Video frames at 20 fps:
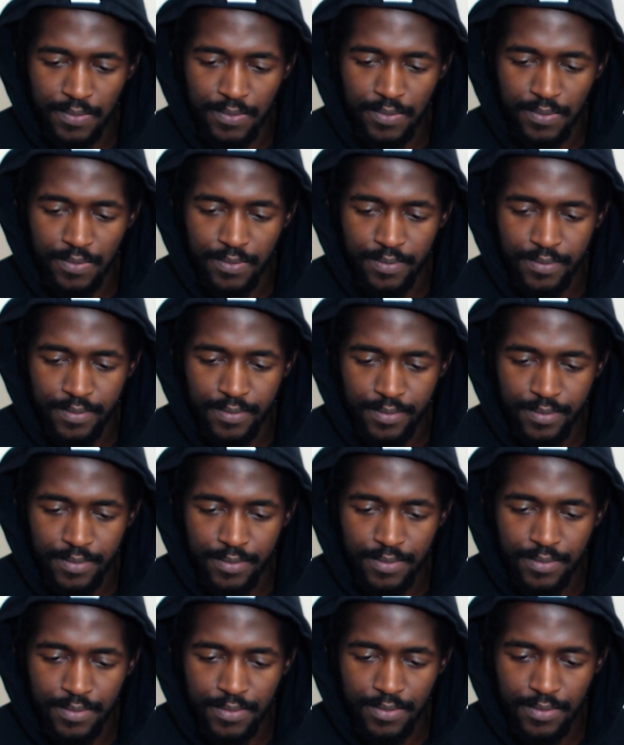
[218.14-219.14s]

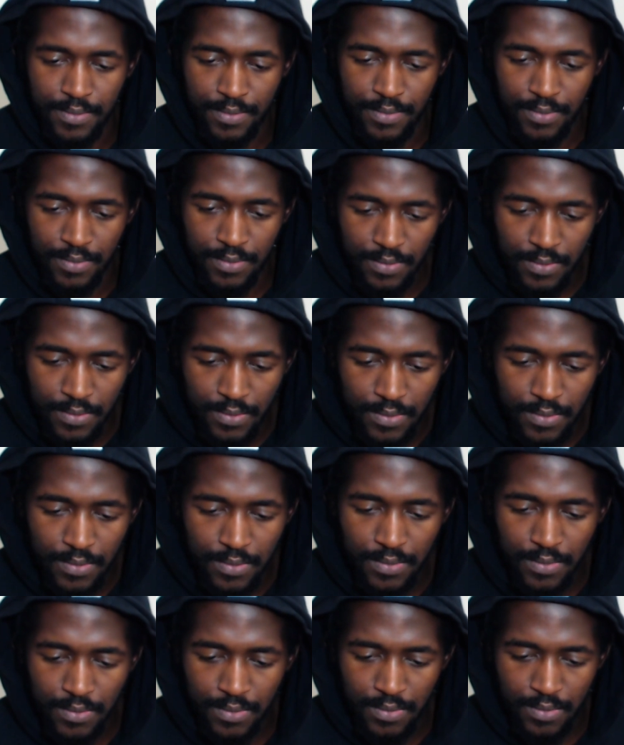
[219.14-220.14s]

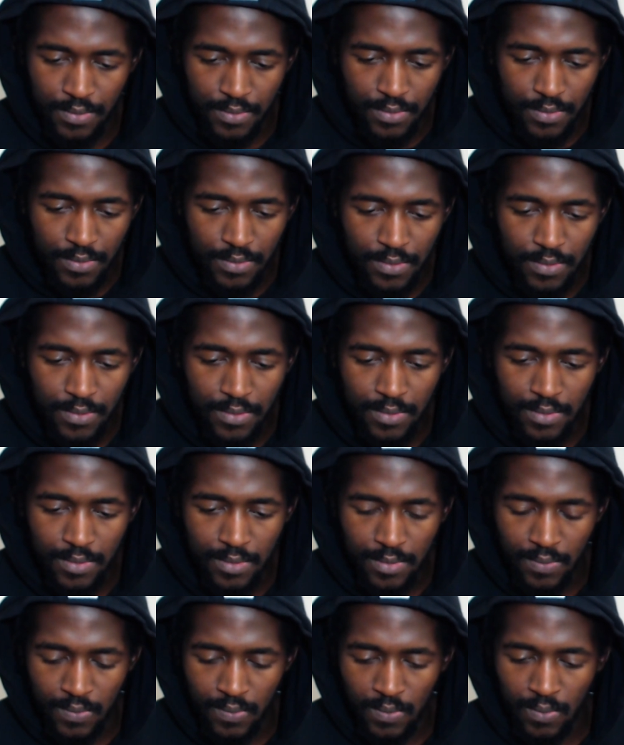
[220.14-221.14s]

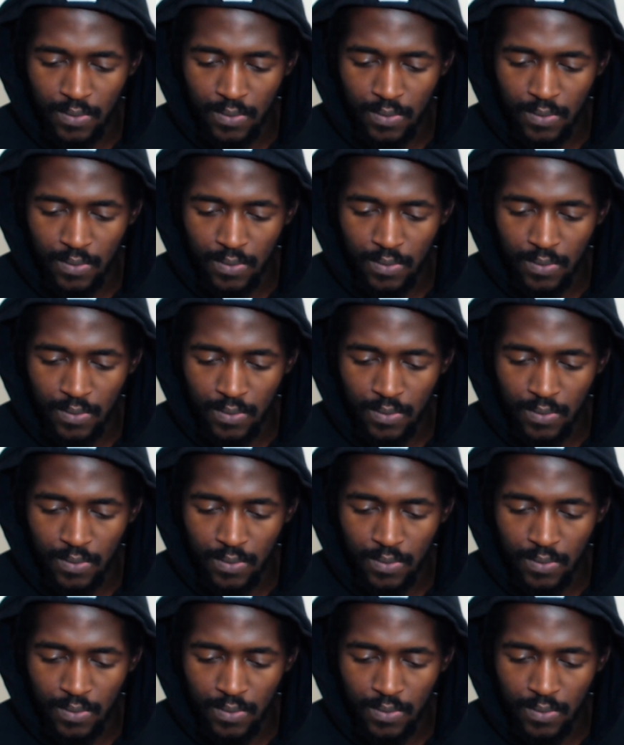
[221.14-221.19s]
(no one is talking)